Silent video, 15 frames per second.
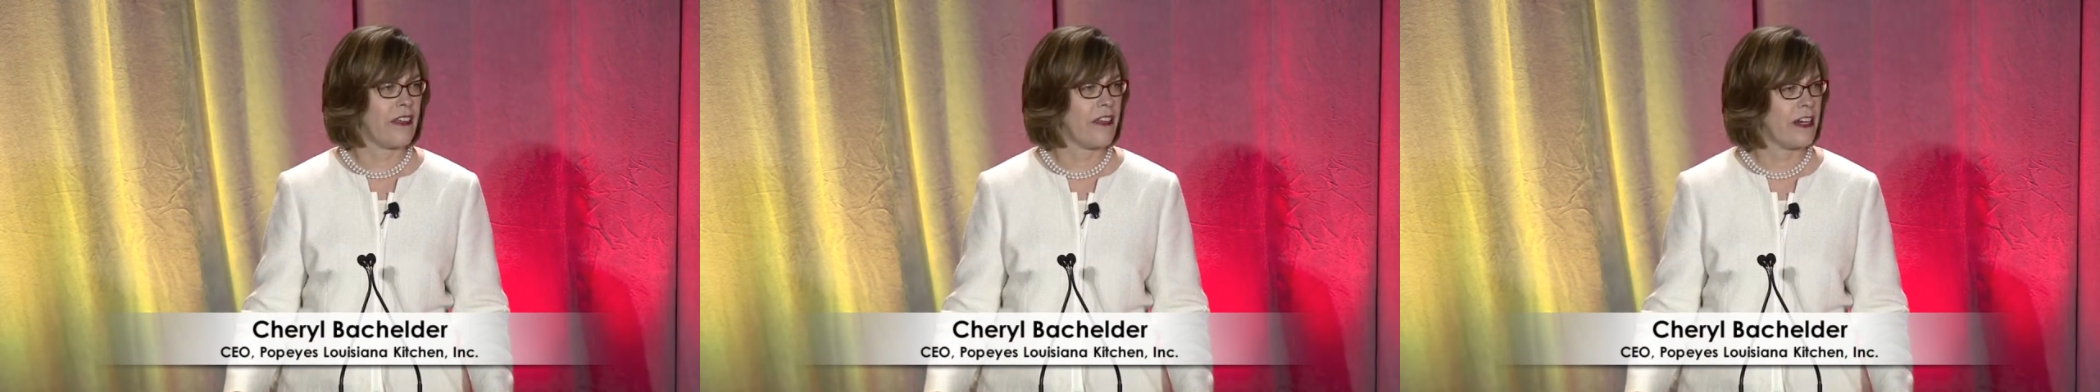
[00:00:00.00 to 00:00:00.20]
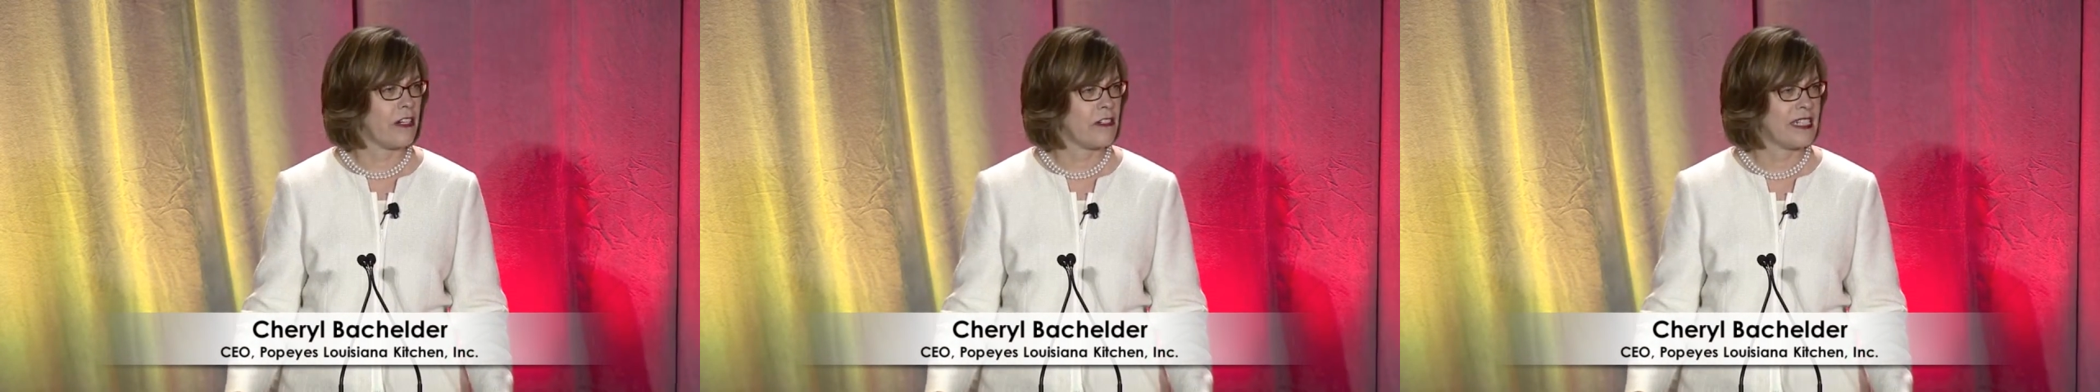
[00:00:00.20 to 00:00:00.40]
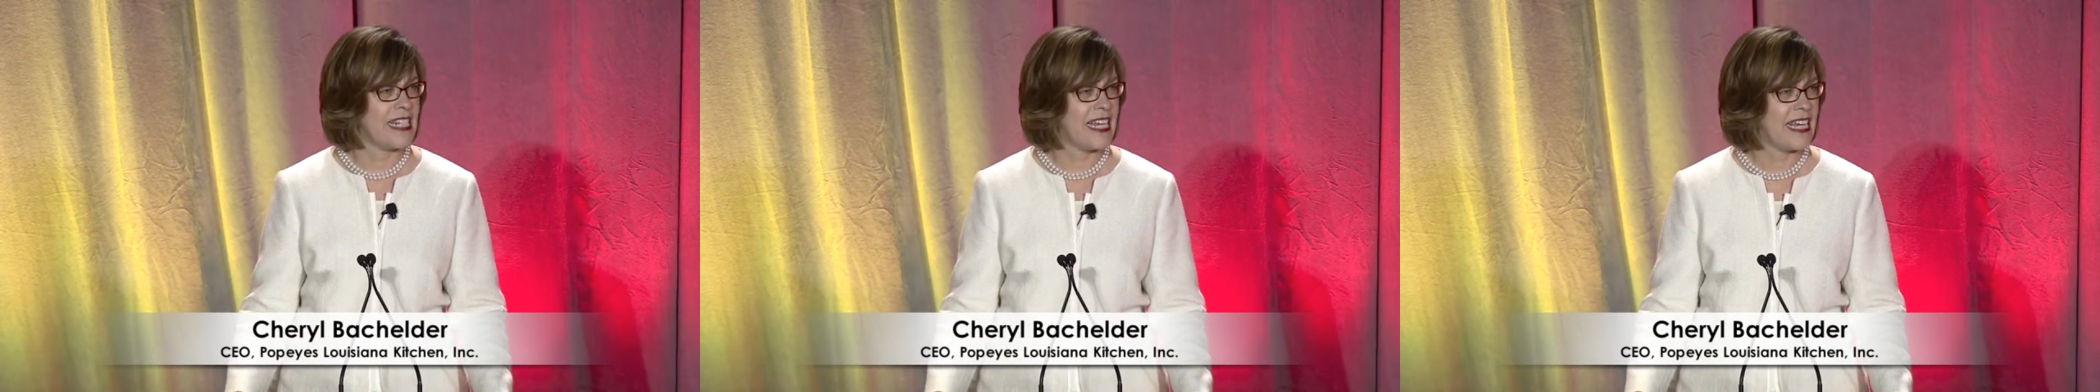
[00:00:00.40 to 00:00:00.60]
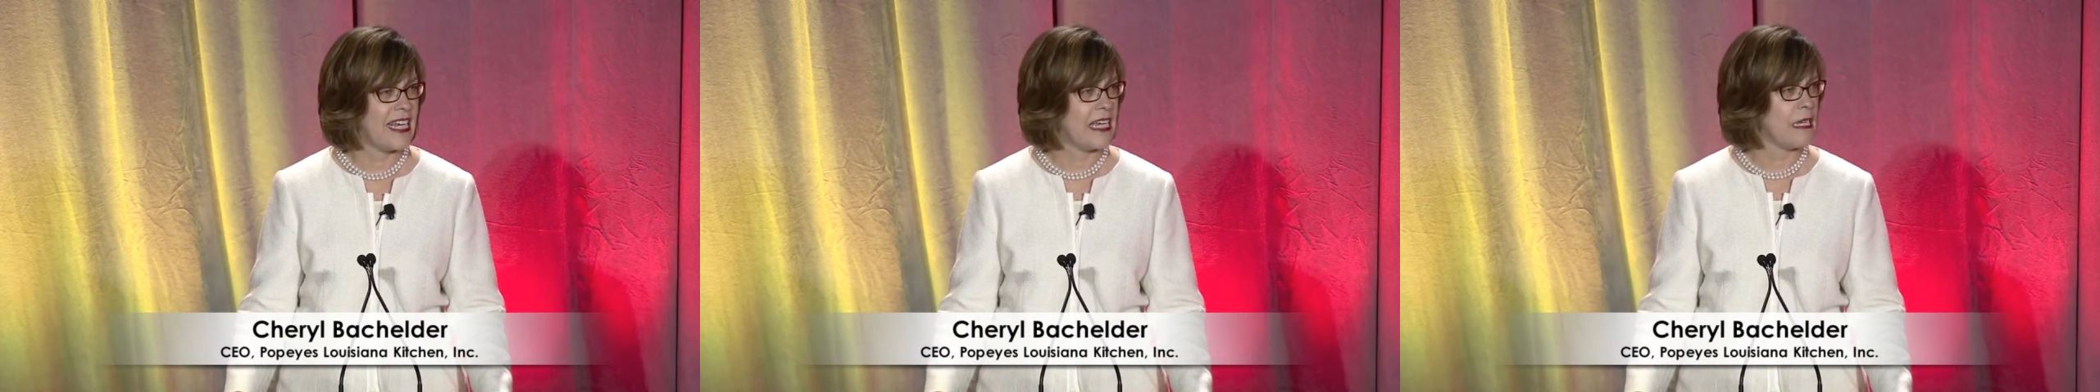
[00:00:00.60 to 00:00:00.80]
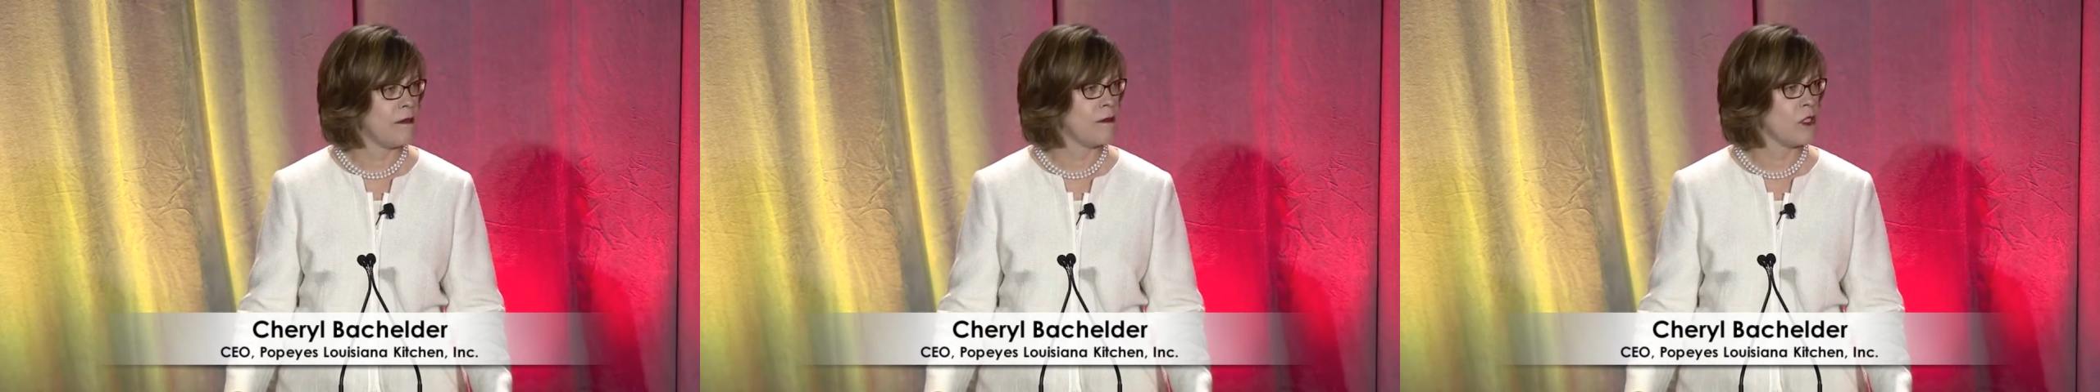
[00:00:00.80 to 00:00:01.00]
their
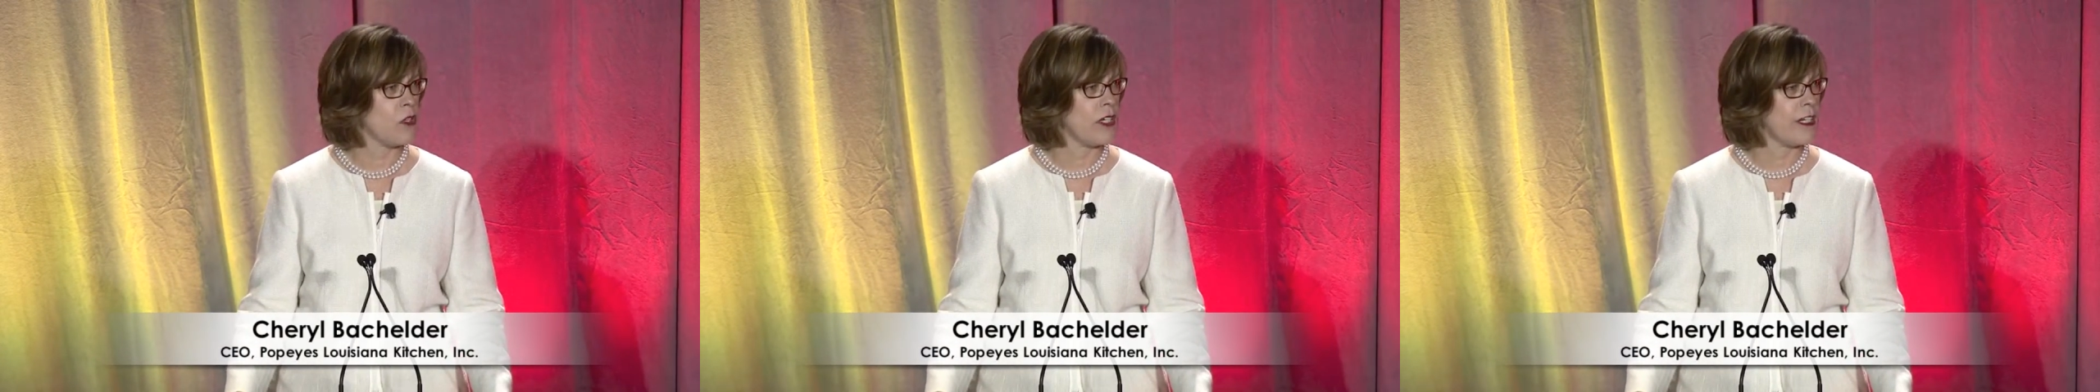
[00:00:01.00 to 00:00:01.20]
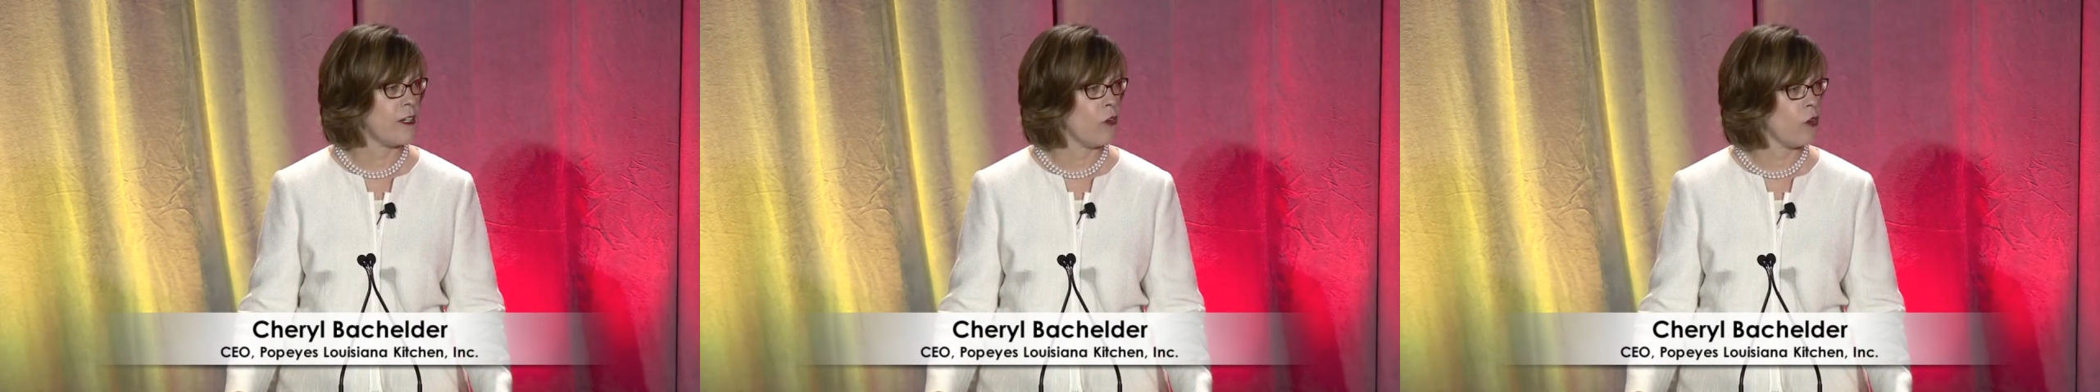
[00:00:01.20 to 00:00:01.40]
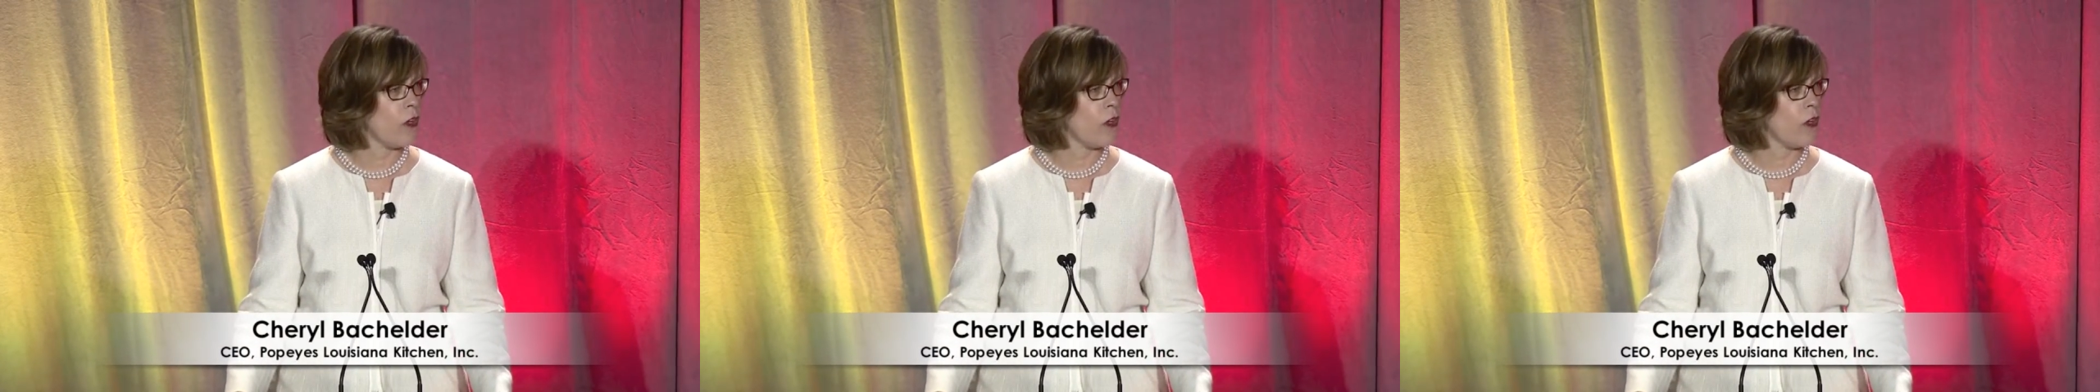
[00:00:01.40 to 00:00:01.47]
teams and